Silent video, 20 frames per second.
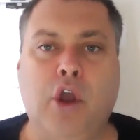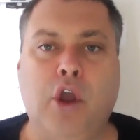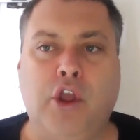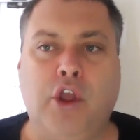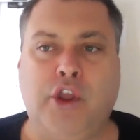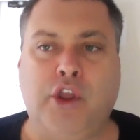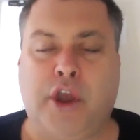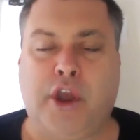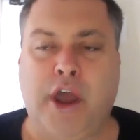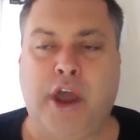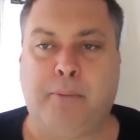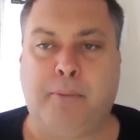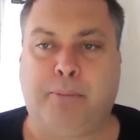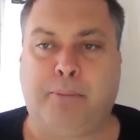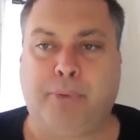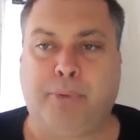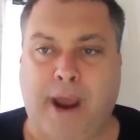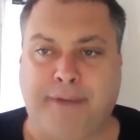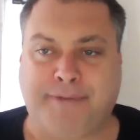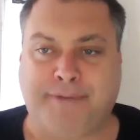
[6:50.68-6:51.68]
You're going to
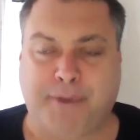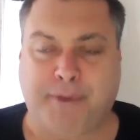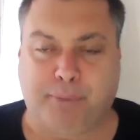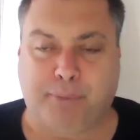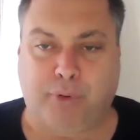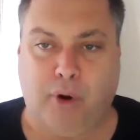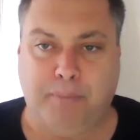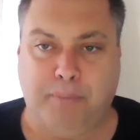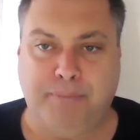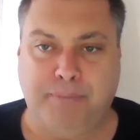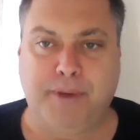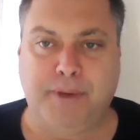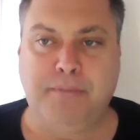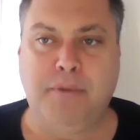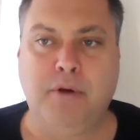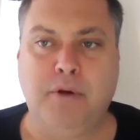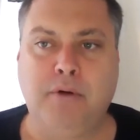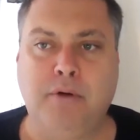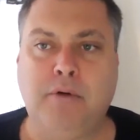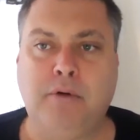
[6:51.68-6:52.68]
have to prompt them
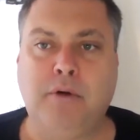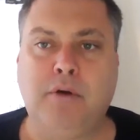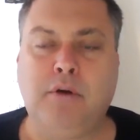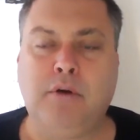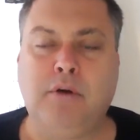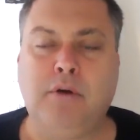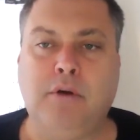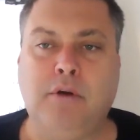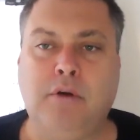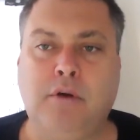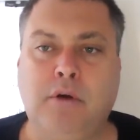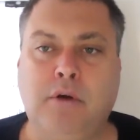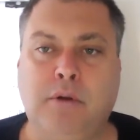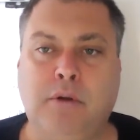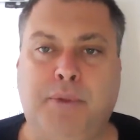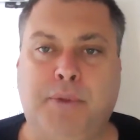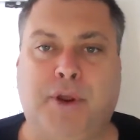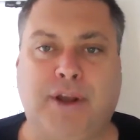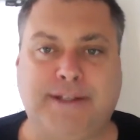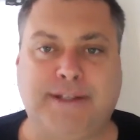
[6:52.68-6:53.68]

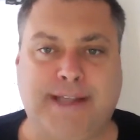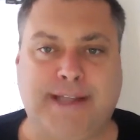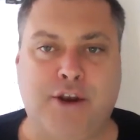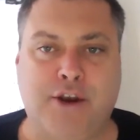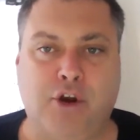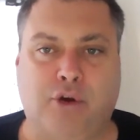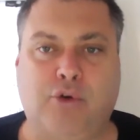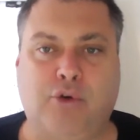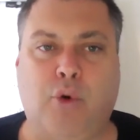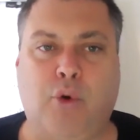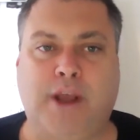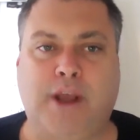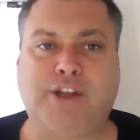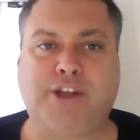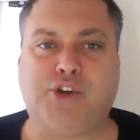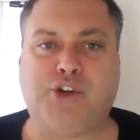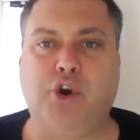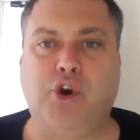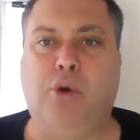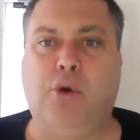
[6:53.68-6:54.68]
because they're not quite
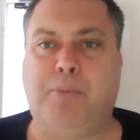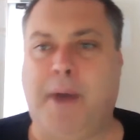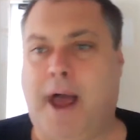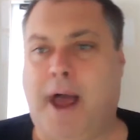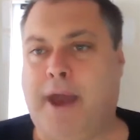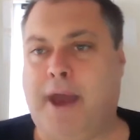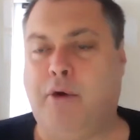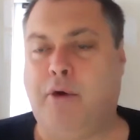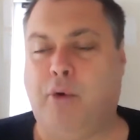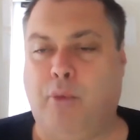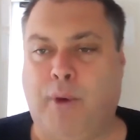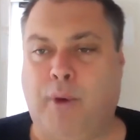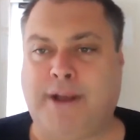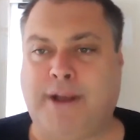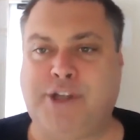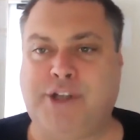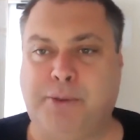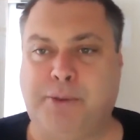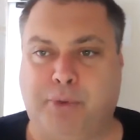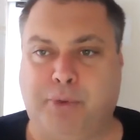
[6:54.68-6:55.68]
sure, but
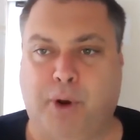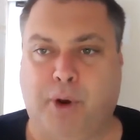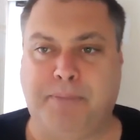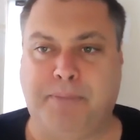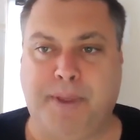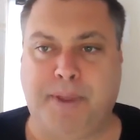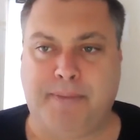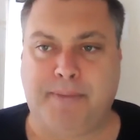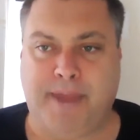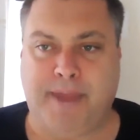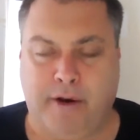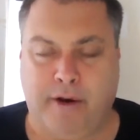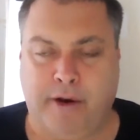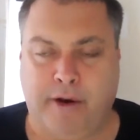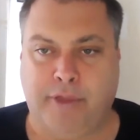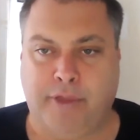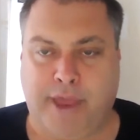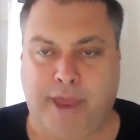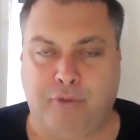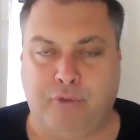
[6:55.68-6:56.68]
once you prompt them,
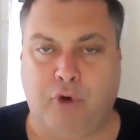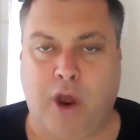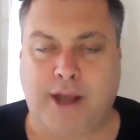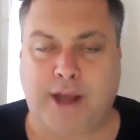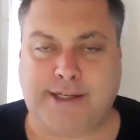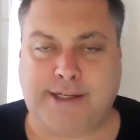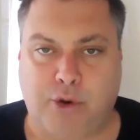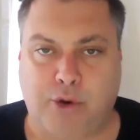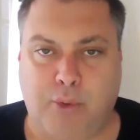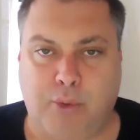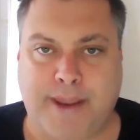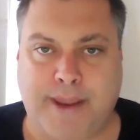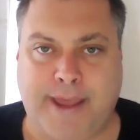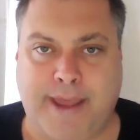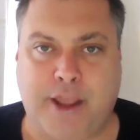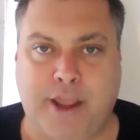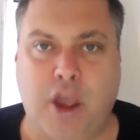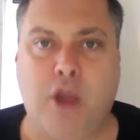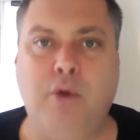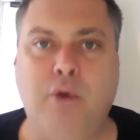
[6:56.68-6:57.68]
they're right and away they
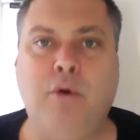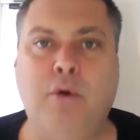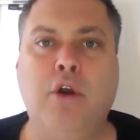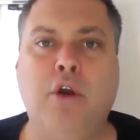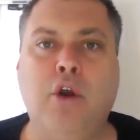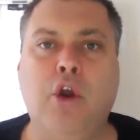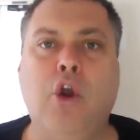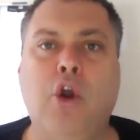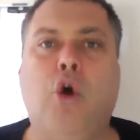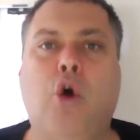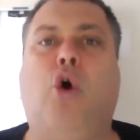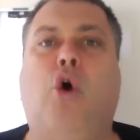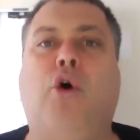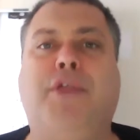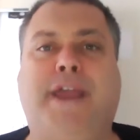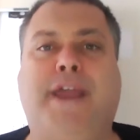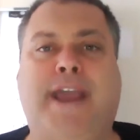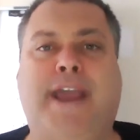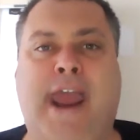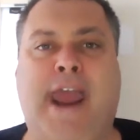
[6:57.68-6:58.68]
go, or
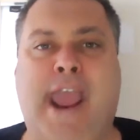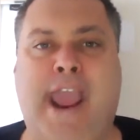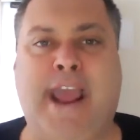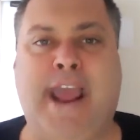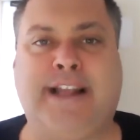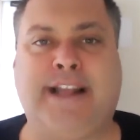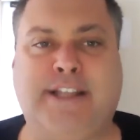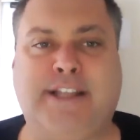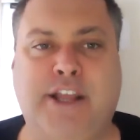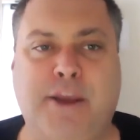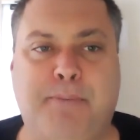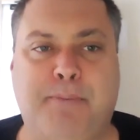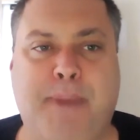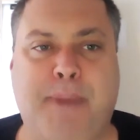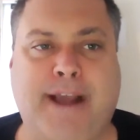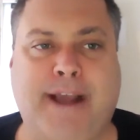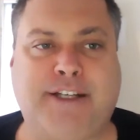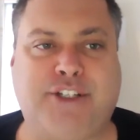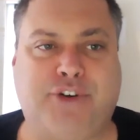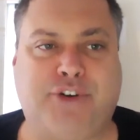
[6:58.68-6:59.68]
they're going to answer you
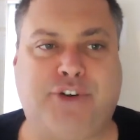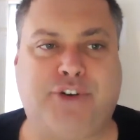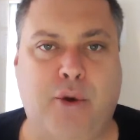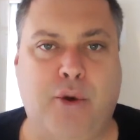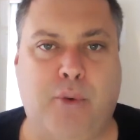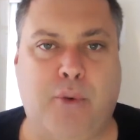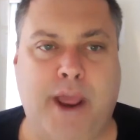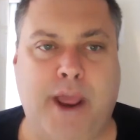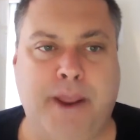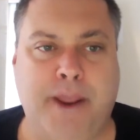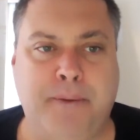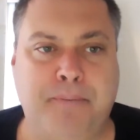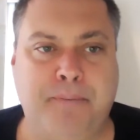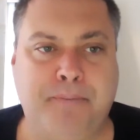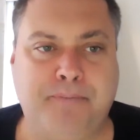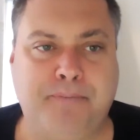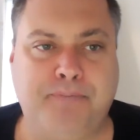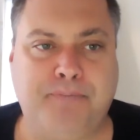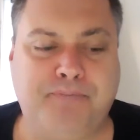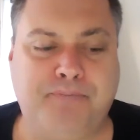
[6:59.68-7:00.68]
back straight away.
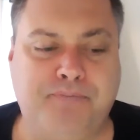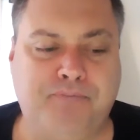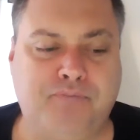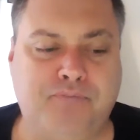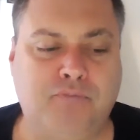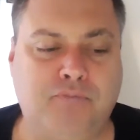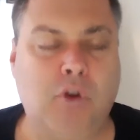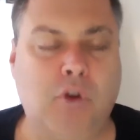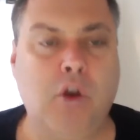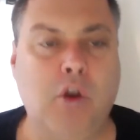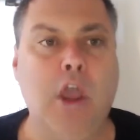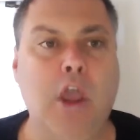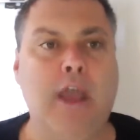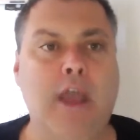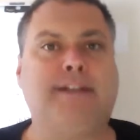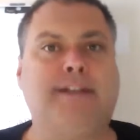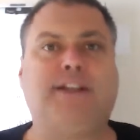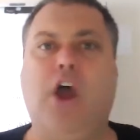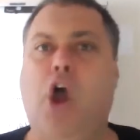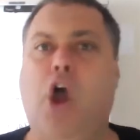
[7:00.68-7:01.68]

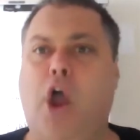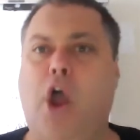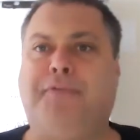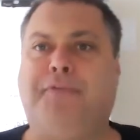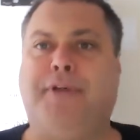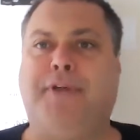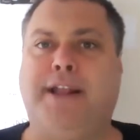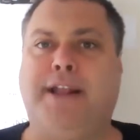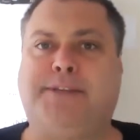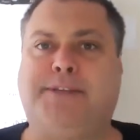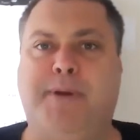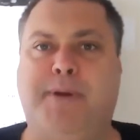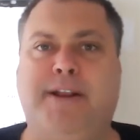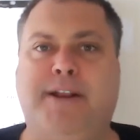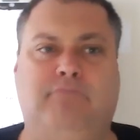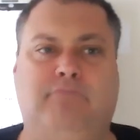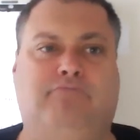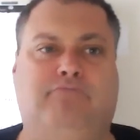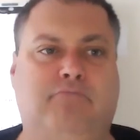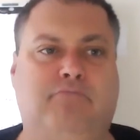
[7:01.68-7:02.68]
So hopefully it's
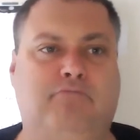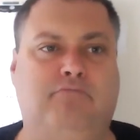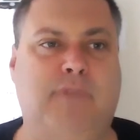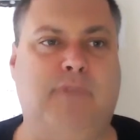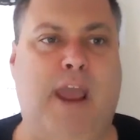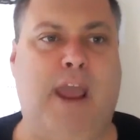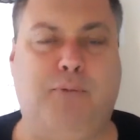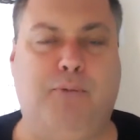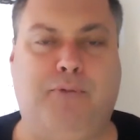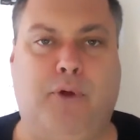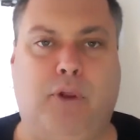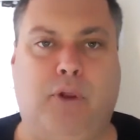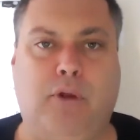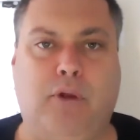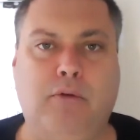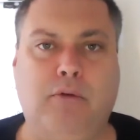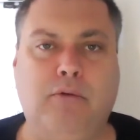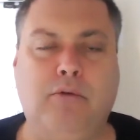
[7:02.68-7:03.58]
been helpful.